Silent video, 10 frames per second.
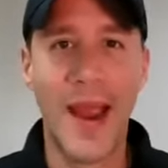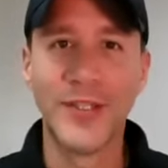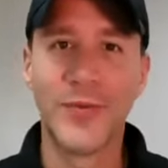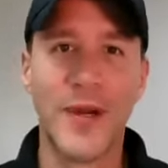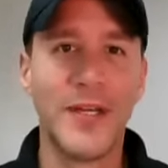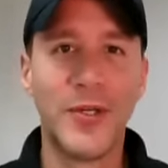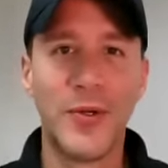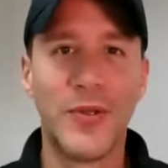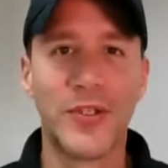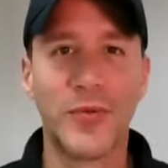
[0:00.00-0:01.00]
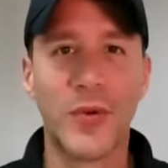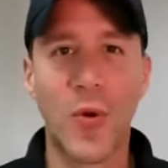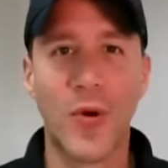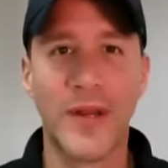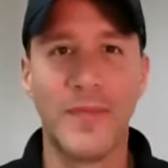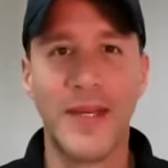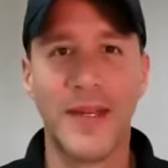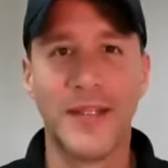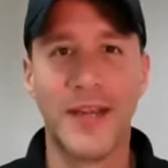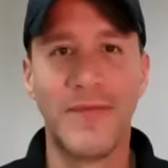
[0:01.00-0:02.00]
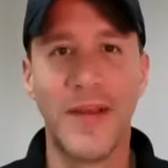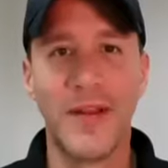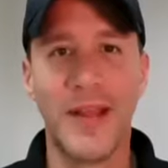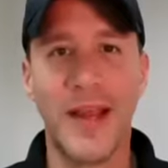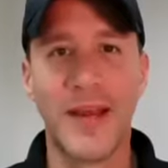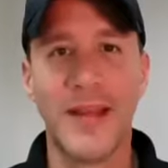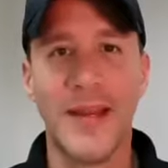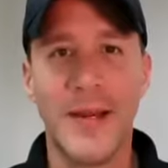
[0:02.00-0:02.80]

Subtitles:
I just wanted to do this recording because I felt like,